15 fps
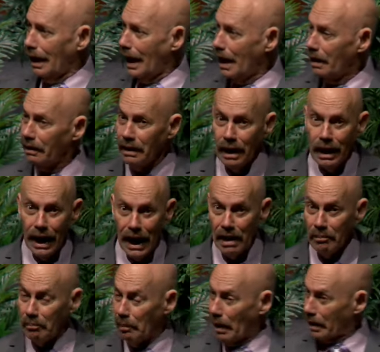And,
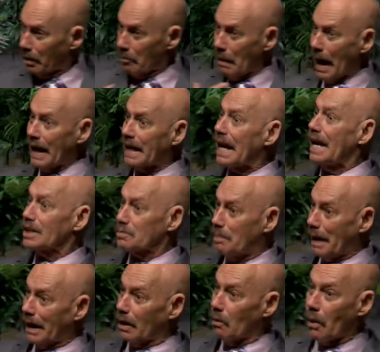and Brother Mike has
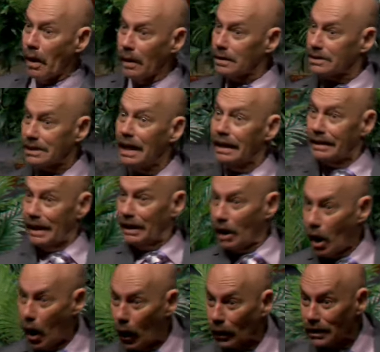better words than the
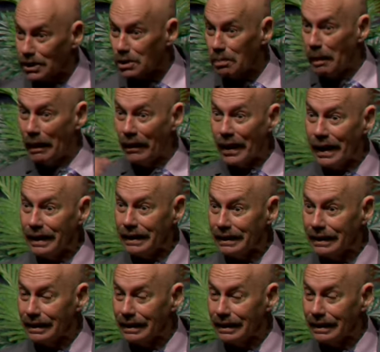Holy Spirit?